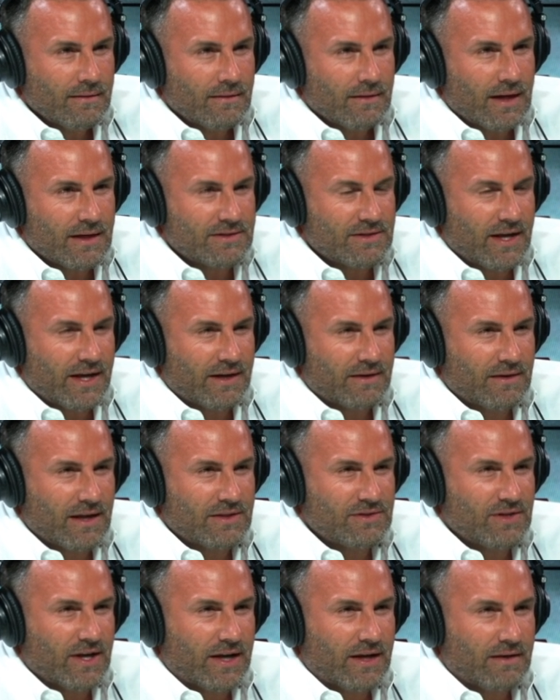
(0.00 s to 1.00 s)
That's no. like
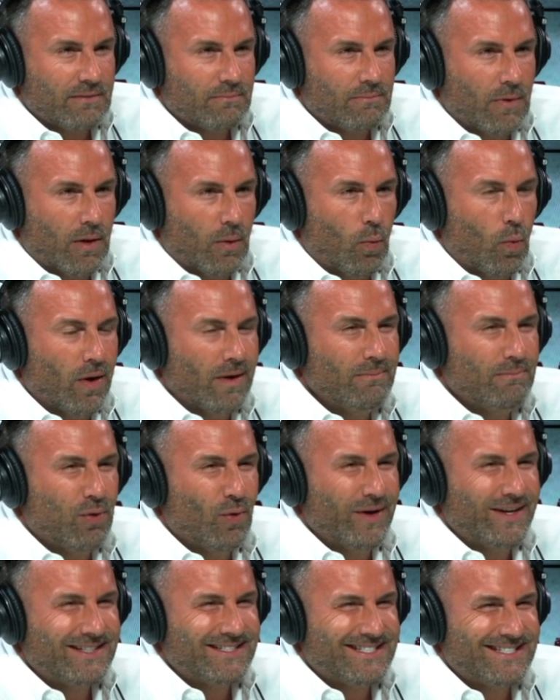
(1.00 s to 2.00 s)
that's like a
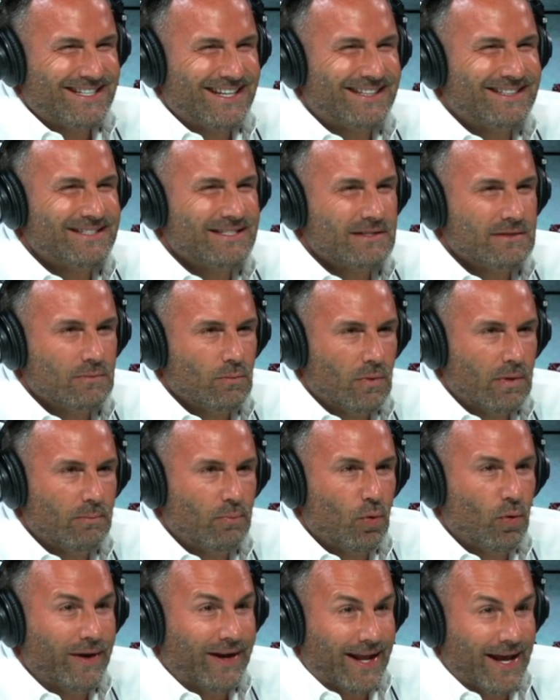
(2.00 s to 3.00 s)
1.6,
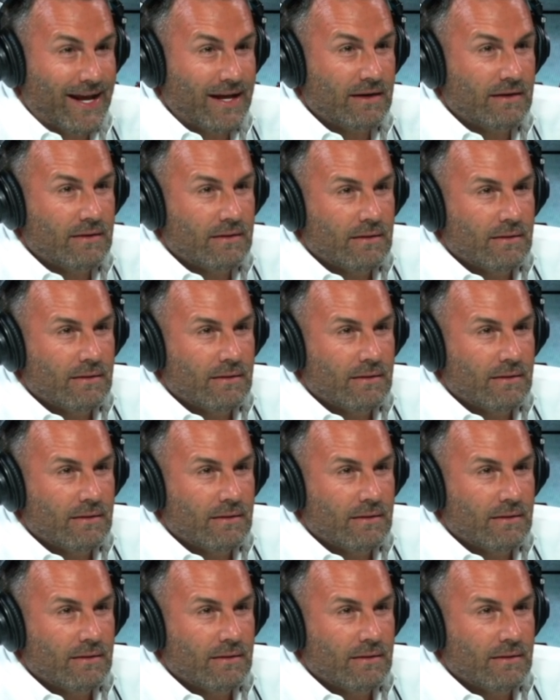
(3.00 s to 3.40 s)
1.8.